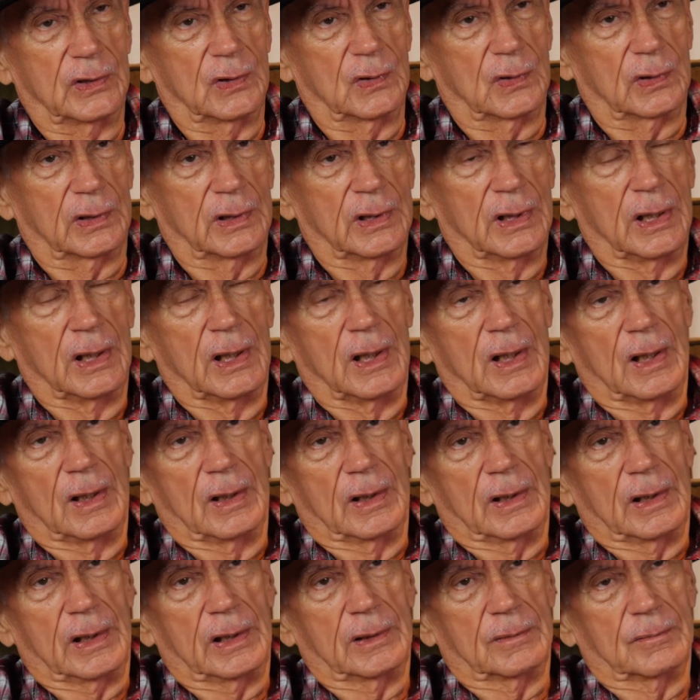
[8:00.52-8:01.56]

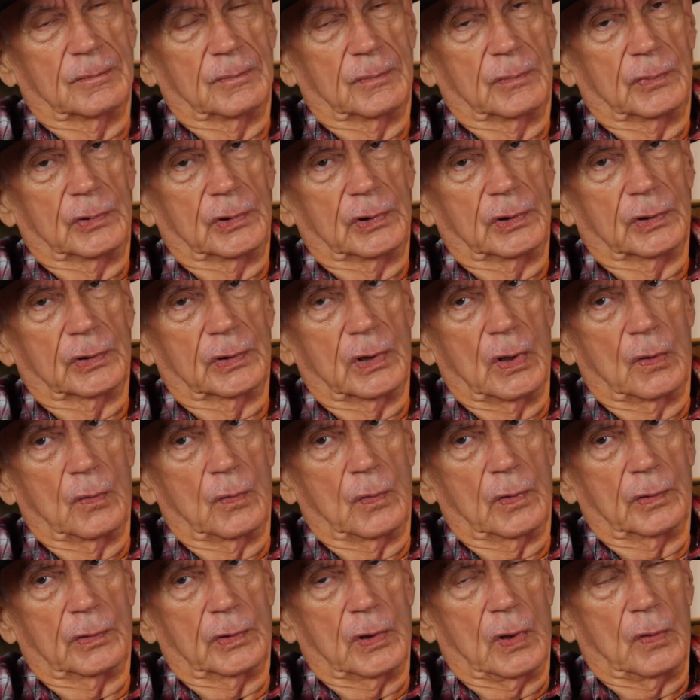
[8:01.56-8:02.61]
you
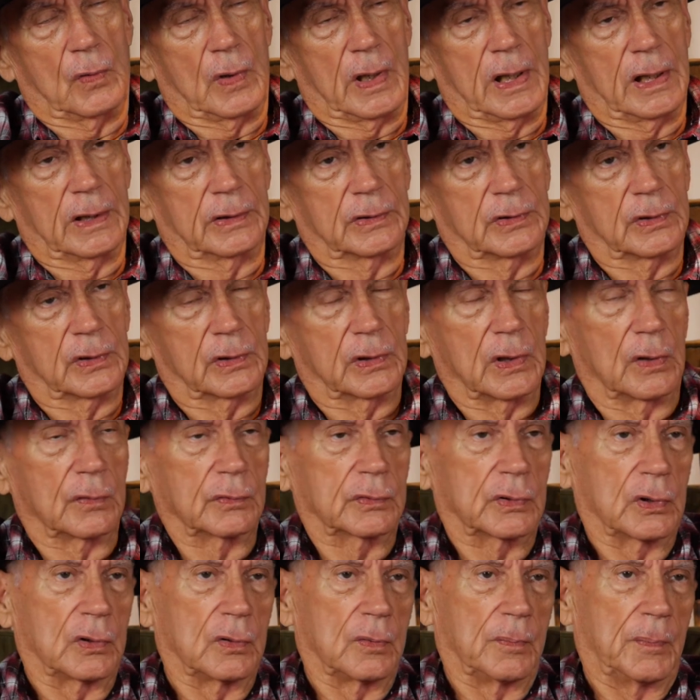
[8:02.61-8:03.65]
go out and you go
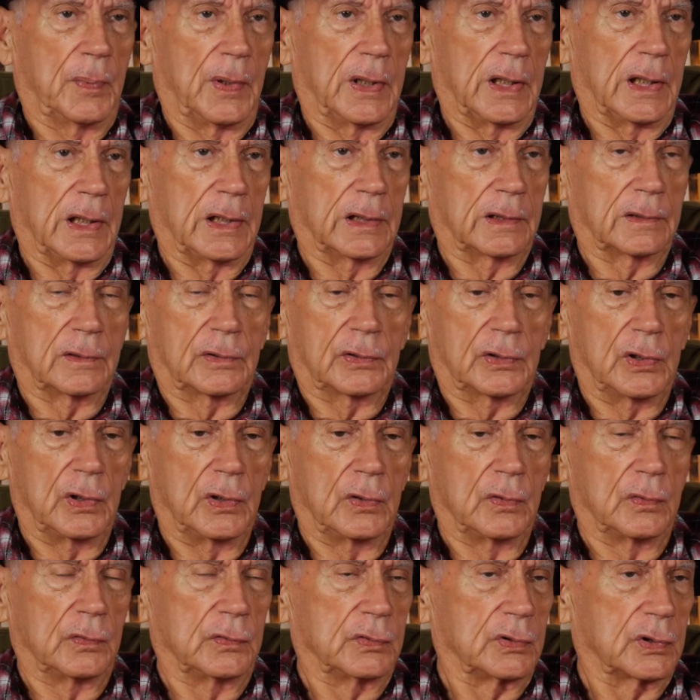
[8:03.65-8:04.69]
through big,
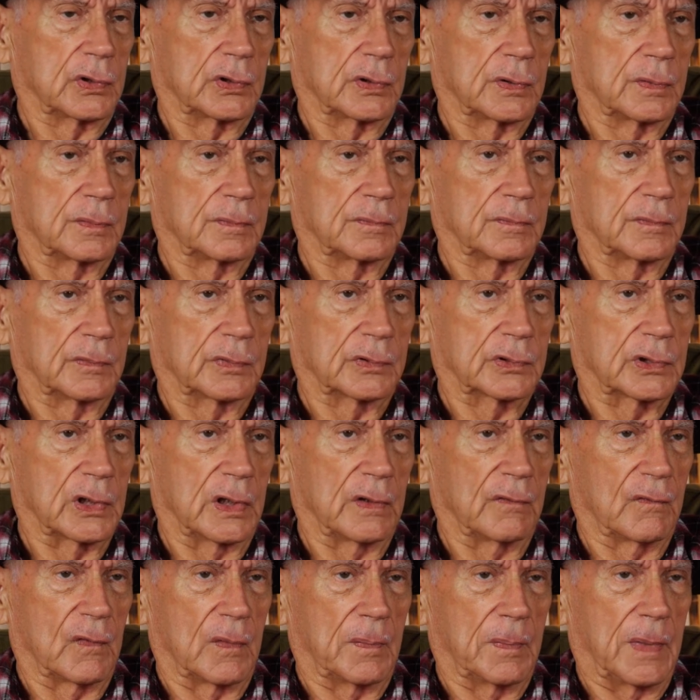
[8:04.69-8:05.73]
huge,
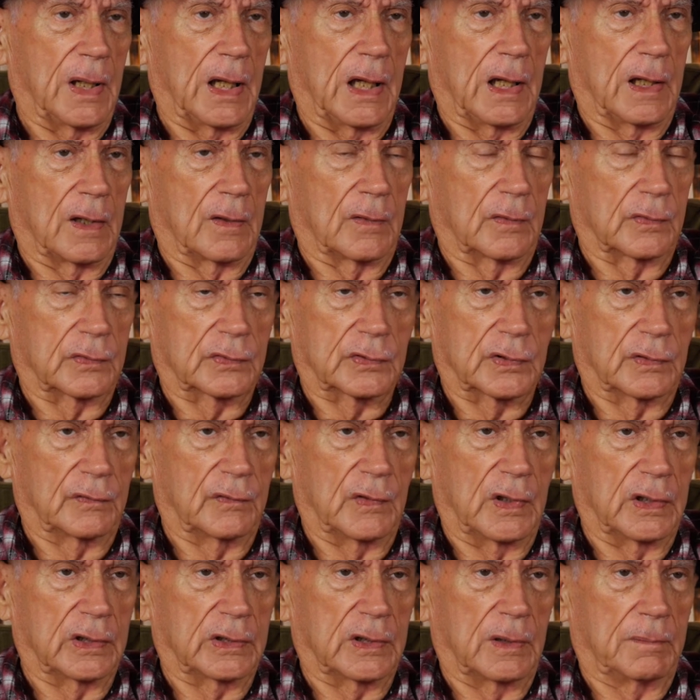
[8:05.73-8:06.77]
several miles of
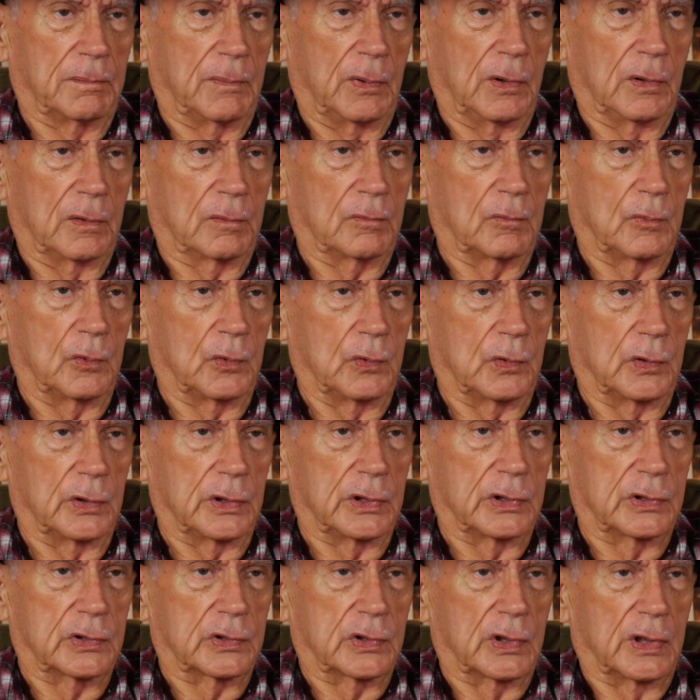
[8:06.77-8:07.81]
nothing but
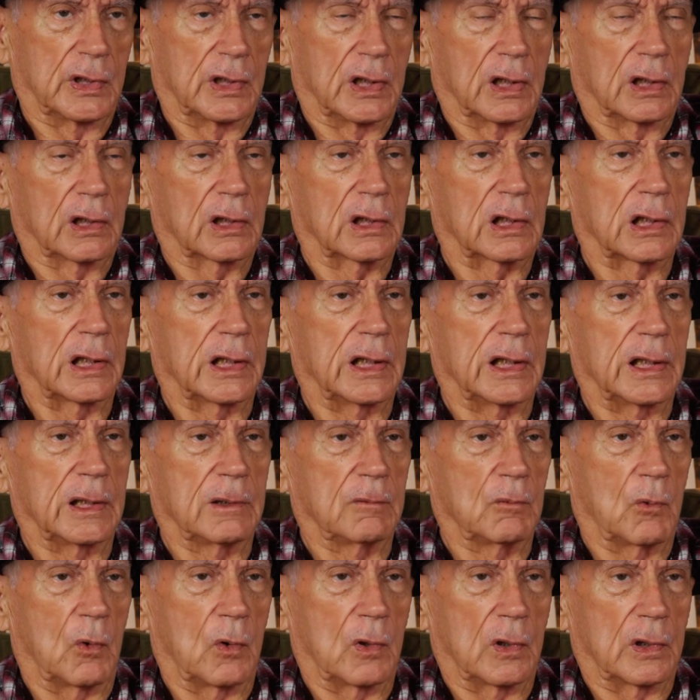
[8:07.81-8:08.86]
woods.
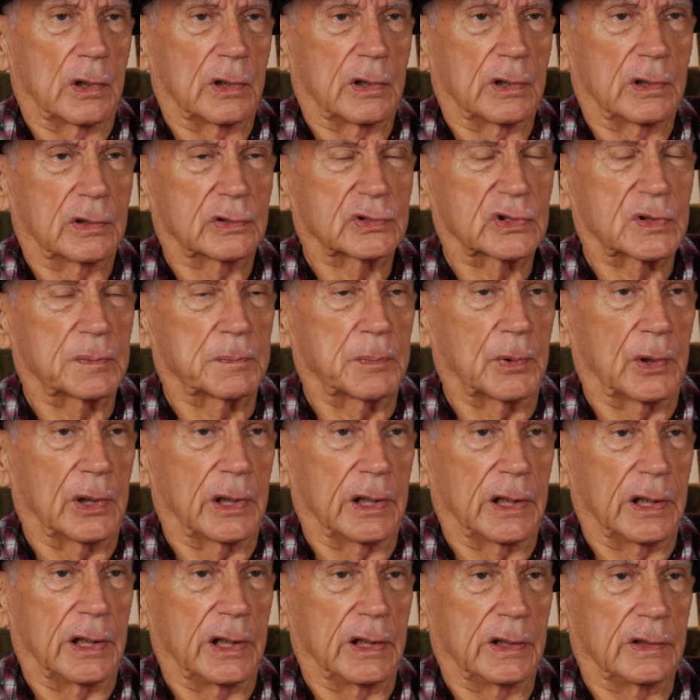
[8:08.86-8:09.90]
Clean water,
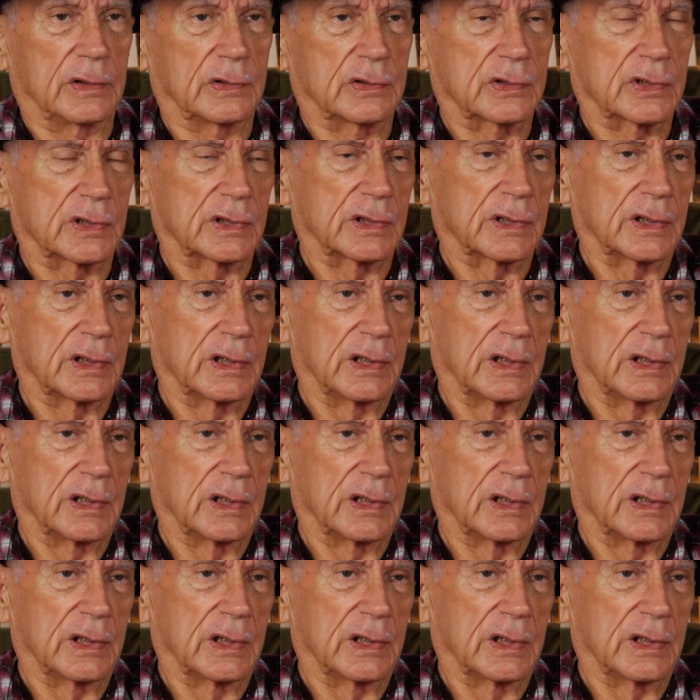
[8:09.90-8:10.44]
springs.